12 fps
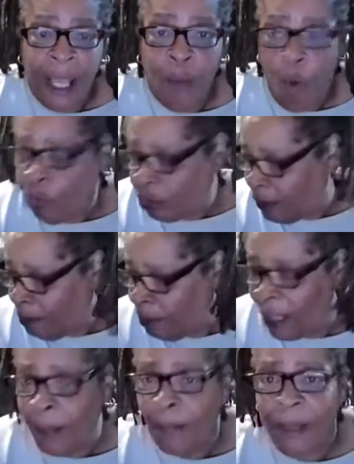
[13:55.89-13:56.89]
and want some
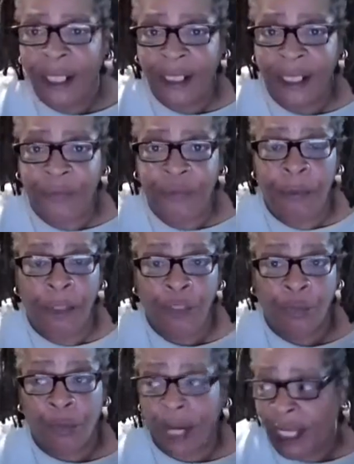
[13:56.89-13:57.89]
butter biscuits from a
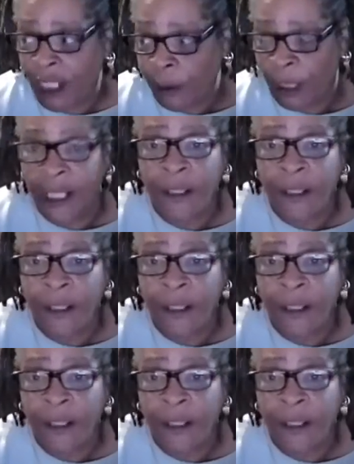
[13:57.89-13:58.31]
deranged